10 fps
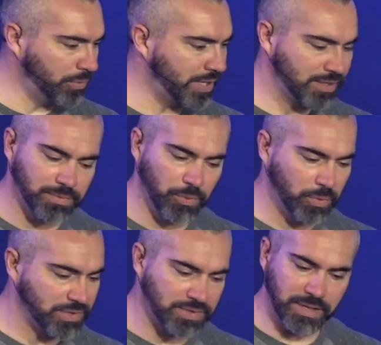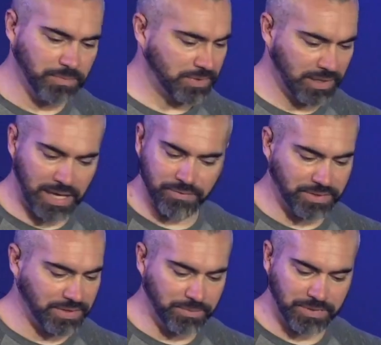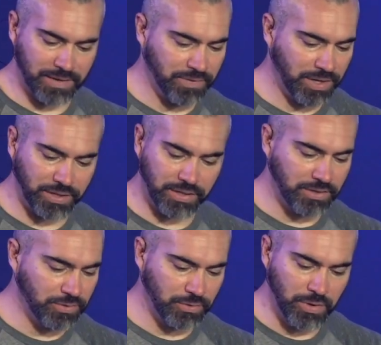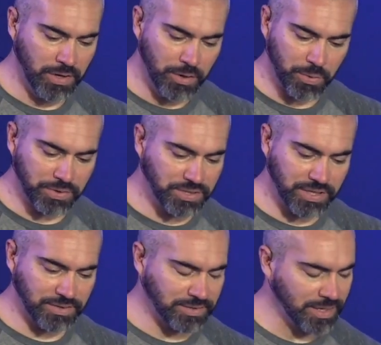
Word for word: Testament, which seems, a lot of it seems to have nothing to do with Jesus,